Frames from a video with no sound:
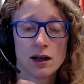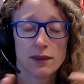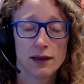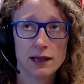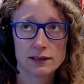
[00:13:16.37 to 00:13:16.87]

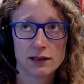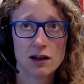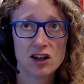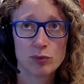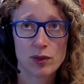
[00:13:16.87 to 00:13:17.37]
The next thing
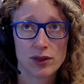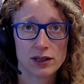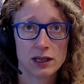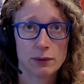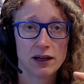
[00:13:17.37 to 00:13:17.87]
I've been
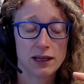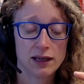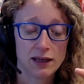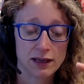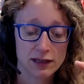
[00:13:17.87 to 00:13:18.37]
thinking about
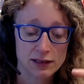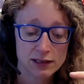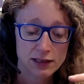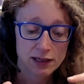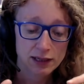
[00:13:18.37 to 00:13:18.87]
here
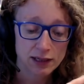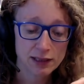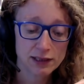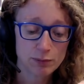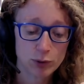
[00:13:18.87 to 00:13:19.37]
is
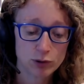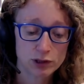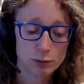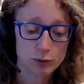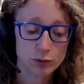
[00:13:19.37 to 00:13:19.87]
is it
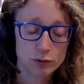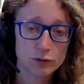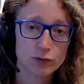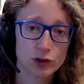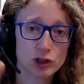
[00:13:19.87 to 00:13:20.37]
possible
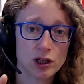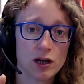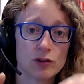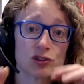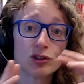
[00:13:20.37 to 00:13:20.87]
for the
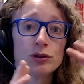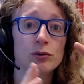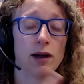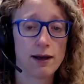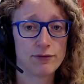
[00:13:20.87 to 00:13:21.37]
child to
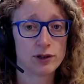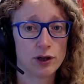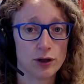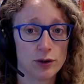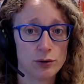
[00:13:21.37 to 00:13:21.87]
have a
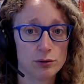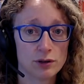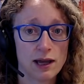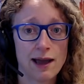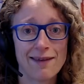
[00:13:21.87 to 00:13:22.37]
go
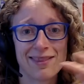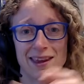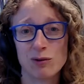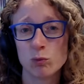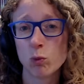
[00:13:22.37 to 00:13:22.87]
and
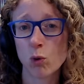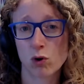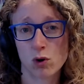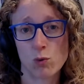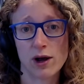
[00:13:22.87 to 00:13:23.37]
then
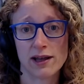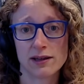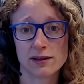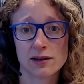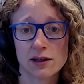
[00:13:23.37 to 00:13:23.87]
walk
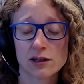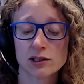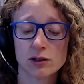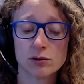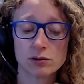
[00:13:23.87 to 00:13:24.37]
away.
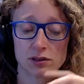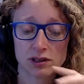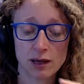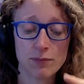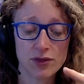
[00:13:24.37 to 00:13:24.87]
So,
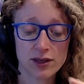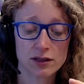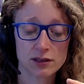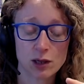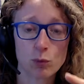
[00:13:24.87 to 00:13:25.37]
some
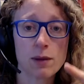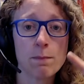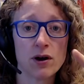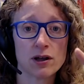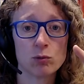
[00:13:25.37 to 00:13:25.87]
things that we
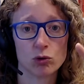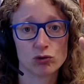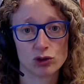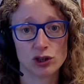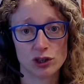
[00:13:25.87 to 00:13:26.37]
might want
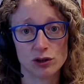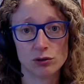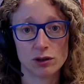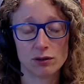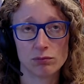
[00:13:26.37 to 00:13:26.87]
to do,
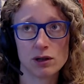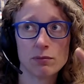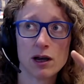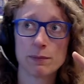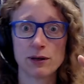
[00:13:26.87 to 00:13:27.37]
and um, we
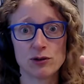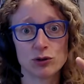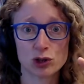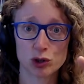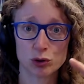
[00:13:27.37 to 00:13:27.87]
might be
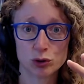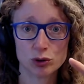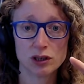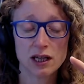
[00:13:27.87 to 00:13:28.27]
not sure,